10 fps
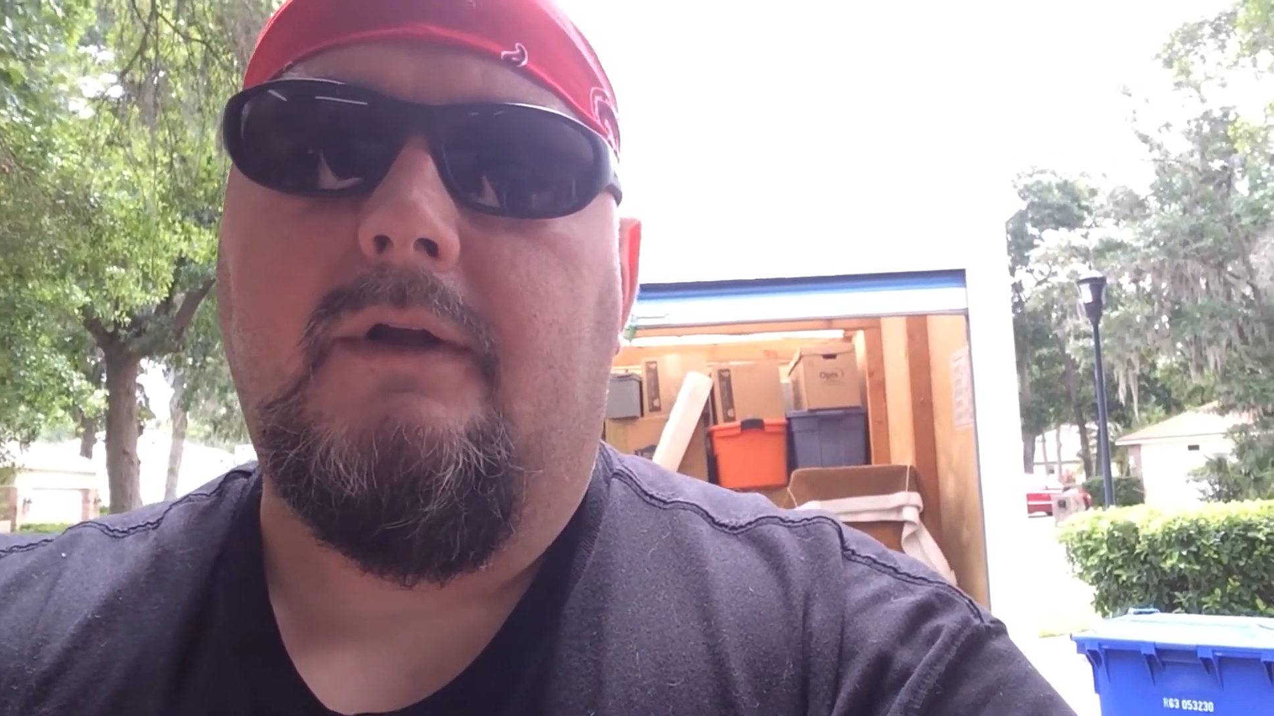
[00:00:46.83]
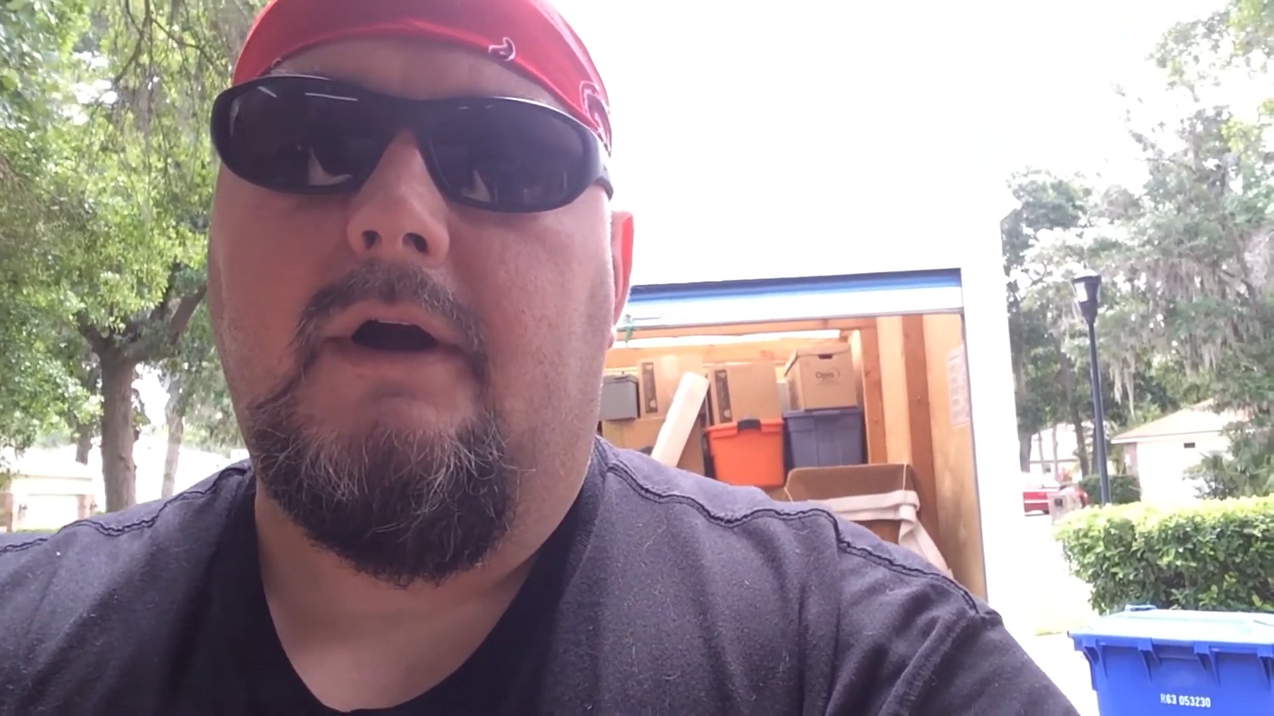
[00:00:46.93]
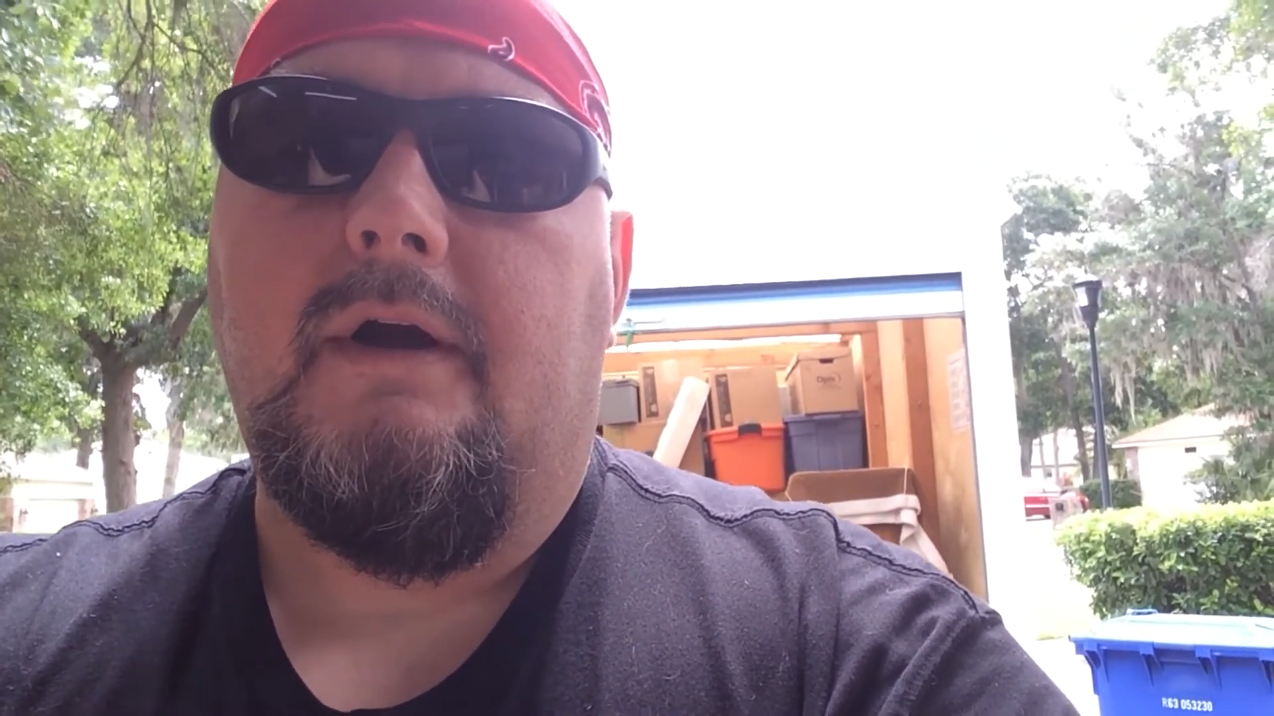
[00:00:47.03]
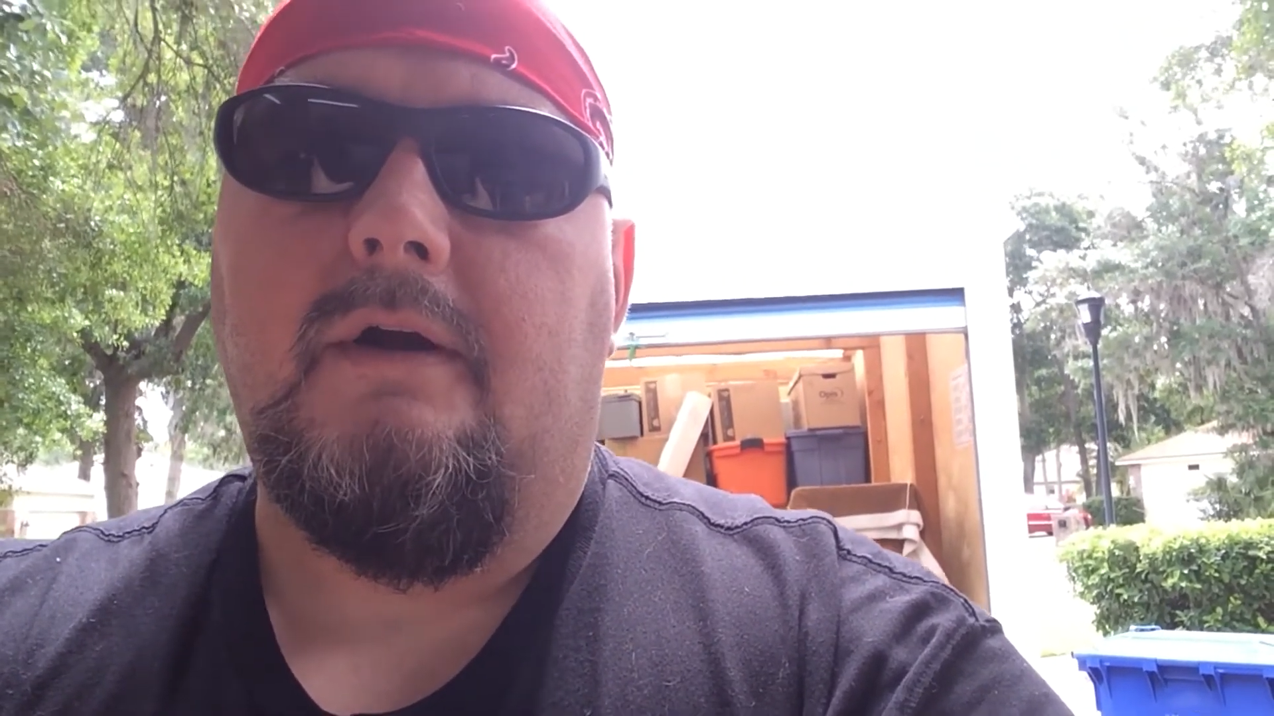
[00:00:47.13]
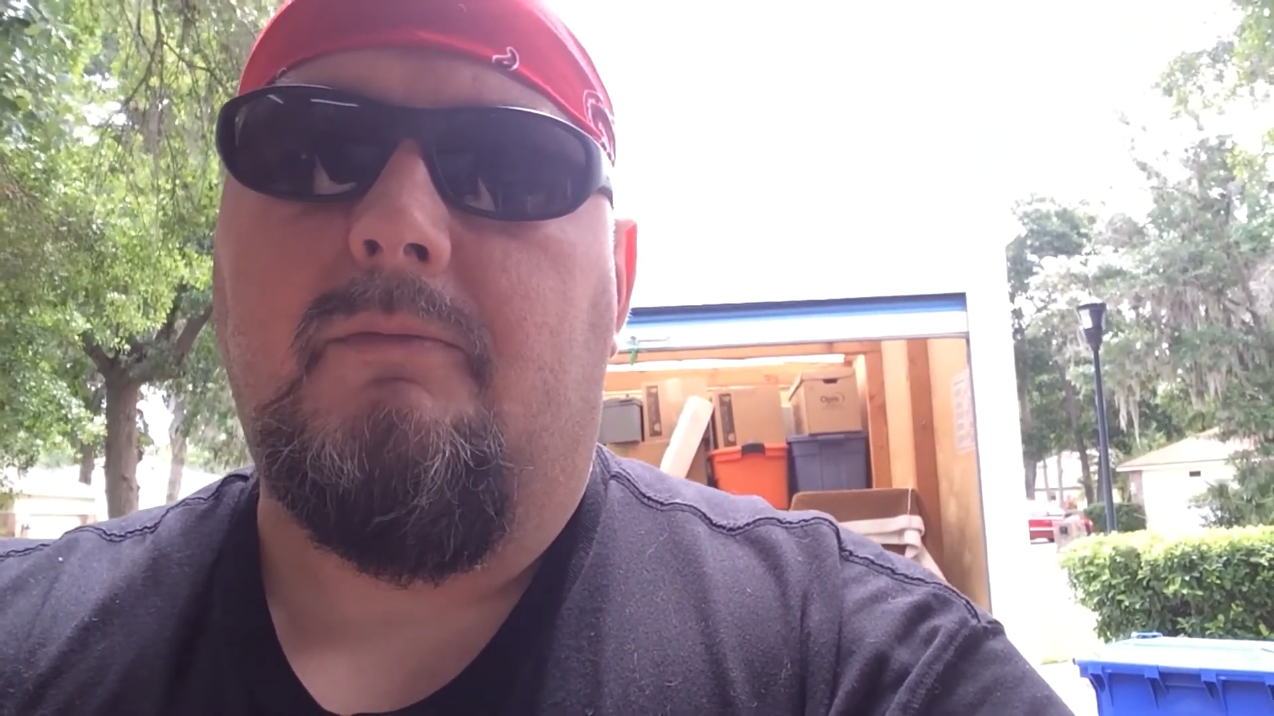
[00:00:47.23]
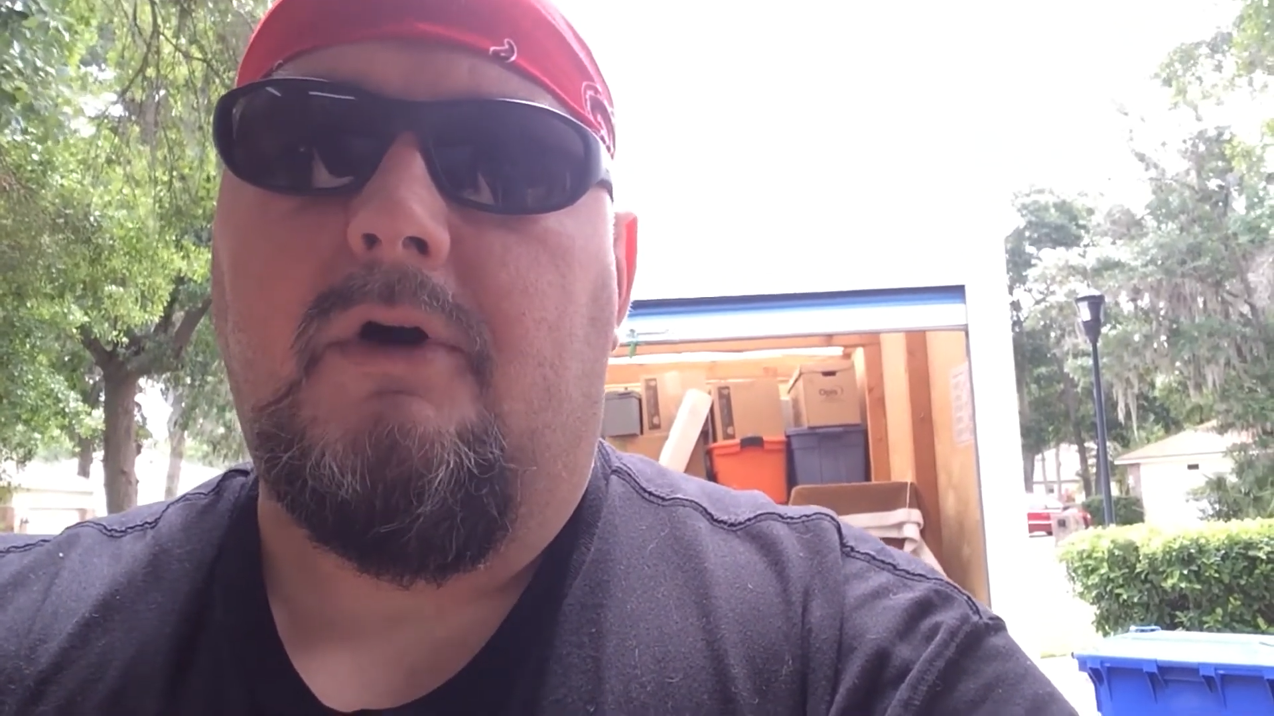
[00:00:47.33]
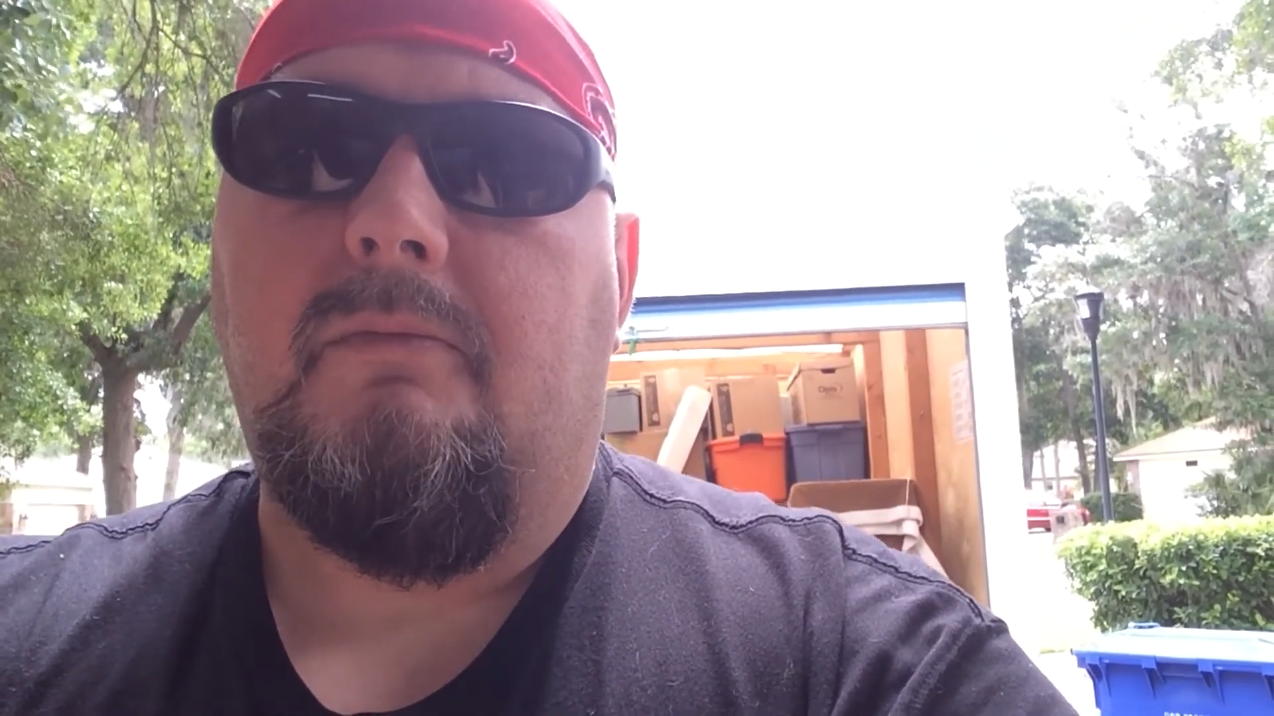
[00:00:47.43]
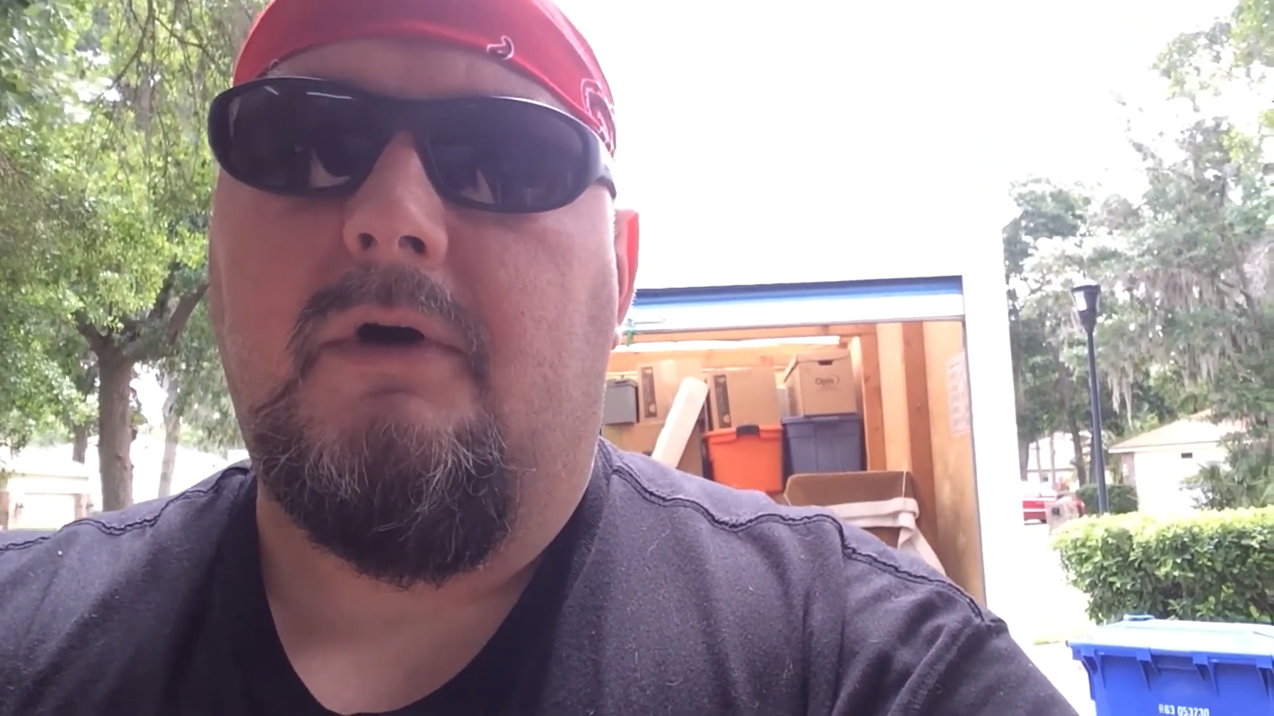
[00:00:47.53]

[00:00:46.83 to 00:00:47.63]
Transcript: they hired a ball